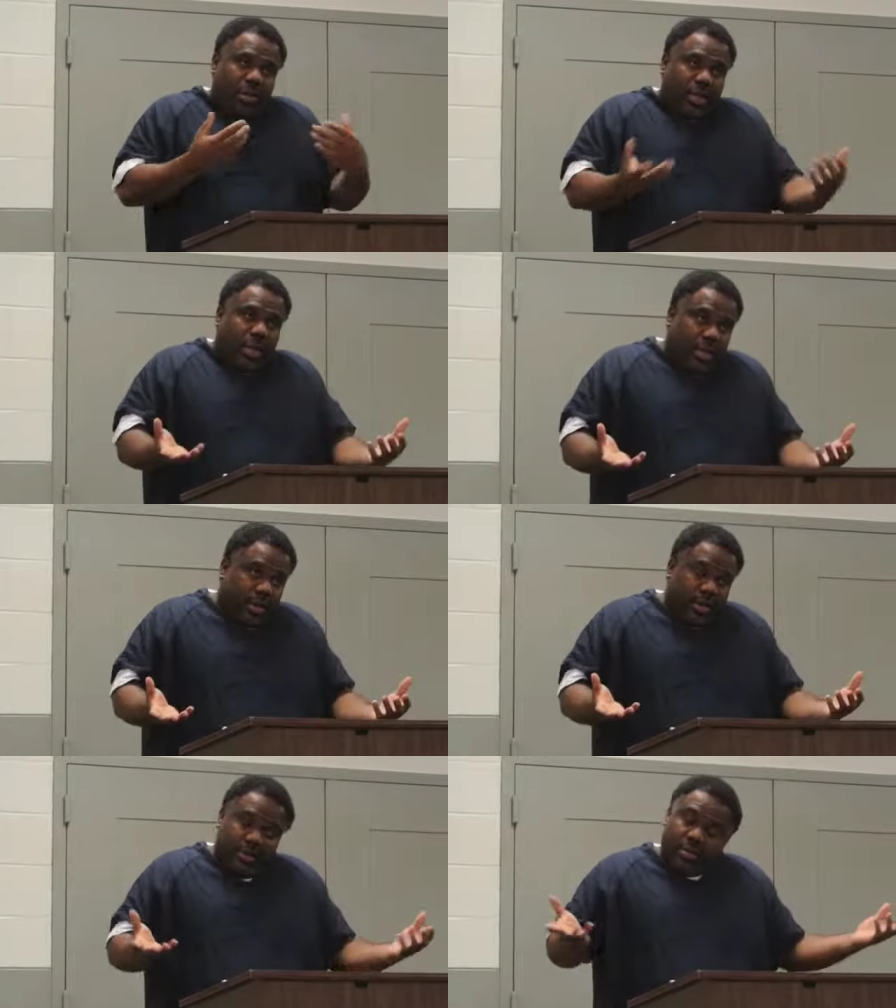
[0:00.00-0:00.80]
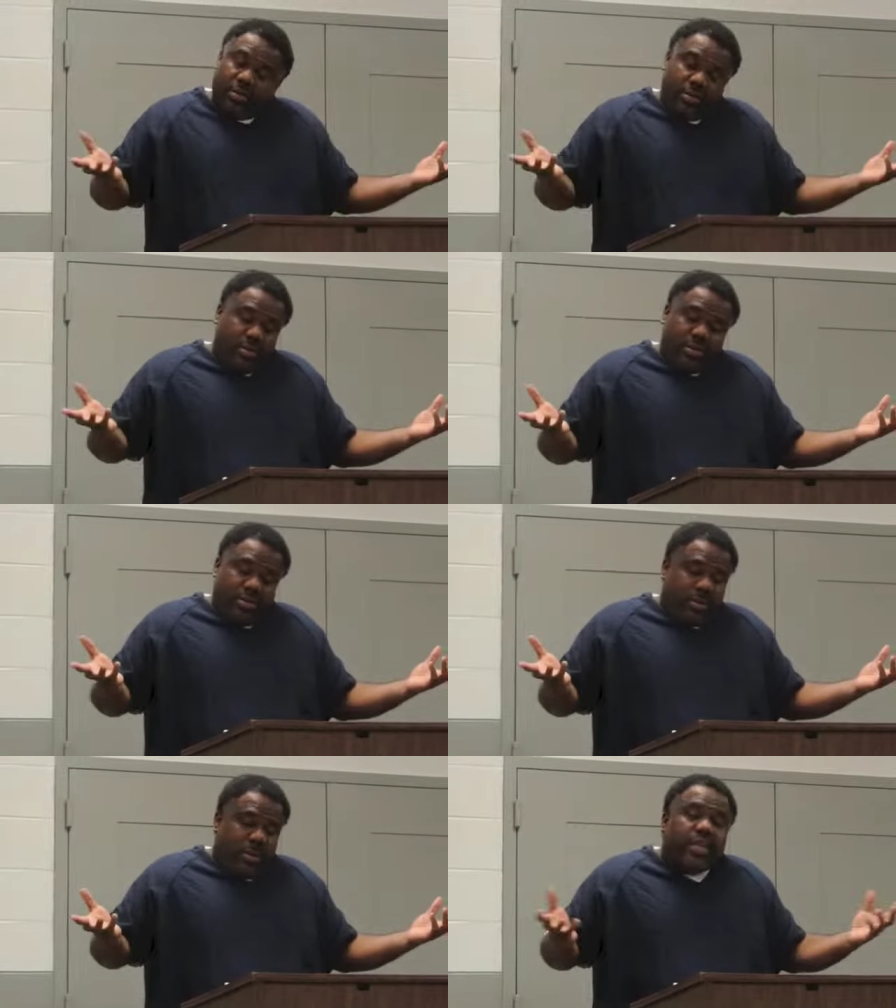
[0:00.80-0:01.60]
And
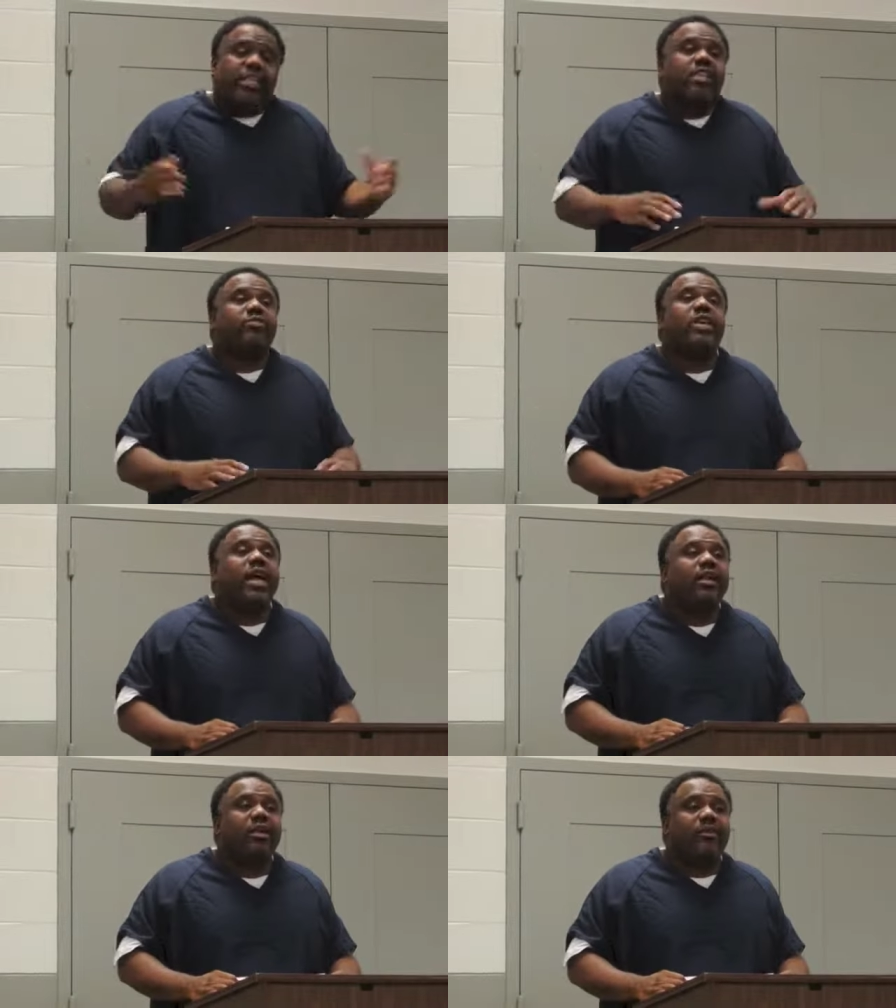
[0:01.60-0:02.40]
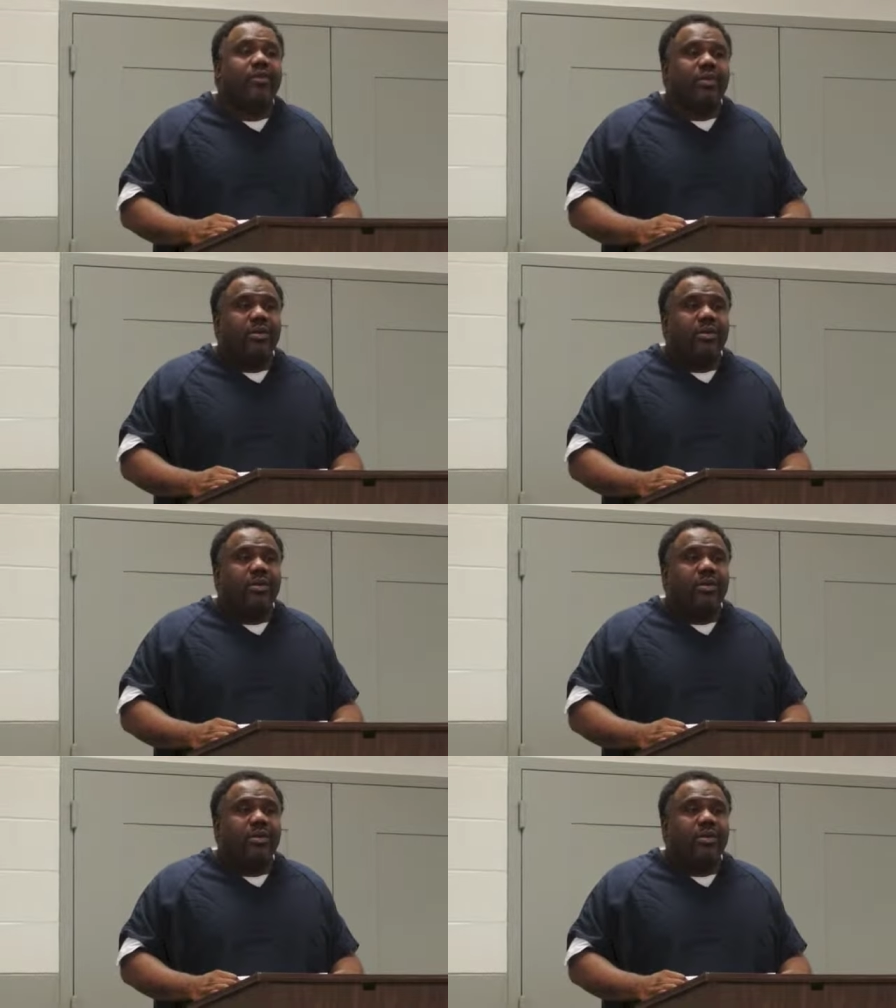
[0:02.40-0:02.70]
that's just the reality of it.